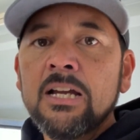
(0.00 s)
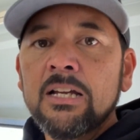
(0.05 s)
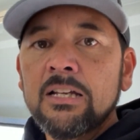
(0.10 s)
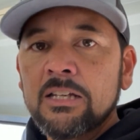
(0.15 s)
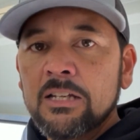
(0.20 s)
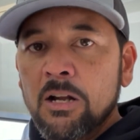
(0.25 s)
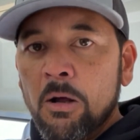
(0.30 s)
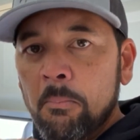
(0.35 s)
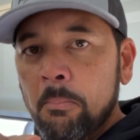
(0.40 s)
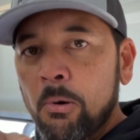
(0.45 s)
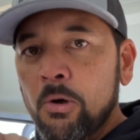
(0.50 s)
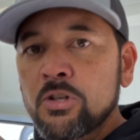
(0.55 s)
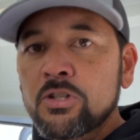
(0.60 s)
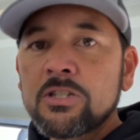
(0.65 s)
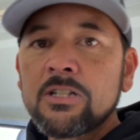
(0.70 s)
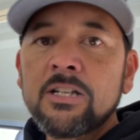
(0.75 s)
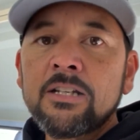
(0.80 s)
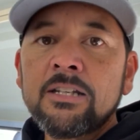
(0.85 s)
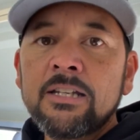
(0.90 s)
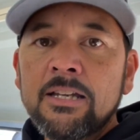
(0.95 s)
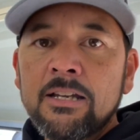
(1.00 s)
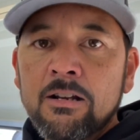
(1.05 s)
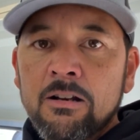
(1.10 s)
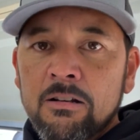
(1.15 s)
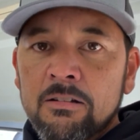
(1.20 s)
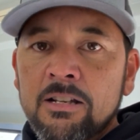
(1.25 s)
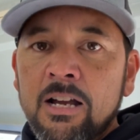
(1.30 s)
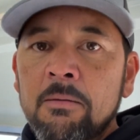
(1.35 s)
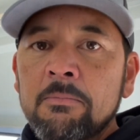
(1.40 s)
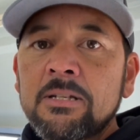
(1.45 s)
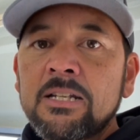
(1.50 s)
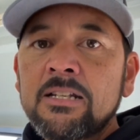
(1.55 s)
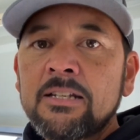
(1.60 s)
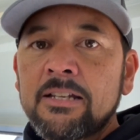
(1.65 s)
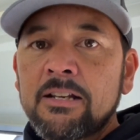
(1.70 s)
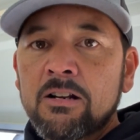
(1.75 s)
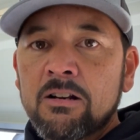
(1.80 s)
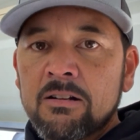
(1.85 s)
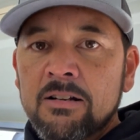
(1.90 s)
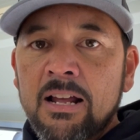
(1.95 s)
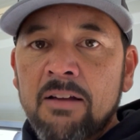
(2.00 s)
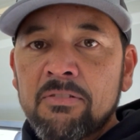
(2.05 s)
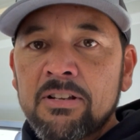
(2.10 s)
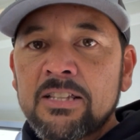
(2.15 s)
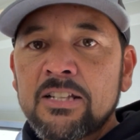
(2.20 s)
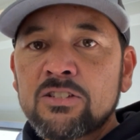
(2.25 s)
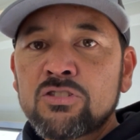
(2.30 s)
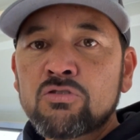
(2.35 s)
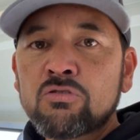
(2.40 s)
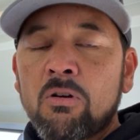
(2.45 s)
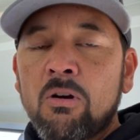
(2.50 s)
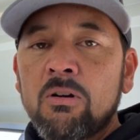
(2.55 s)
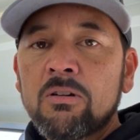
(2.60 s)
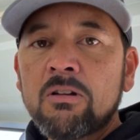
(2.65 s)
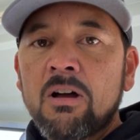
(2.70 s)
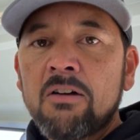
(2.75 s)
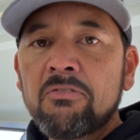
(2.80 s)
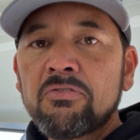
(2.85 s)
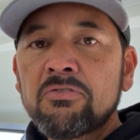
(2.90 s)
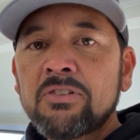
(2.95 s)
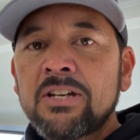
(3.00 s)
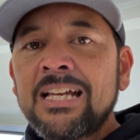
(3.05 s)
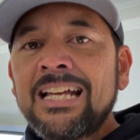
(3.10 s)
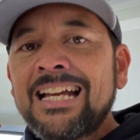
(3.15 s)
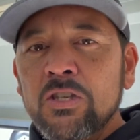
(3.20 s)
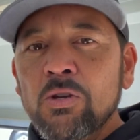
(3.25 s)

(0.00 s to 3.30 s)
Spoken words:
you know, pushing in here and coming in here and everything's drawing off of it,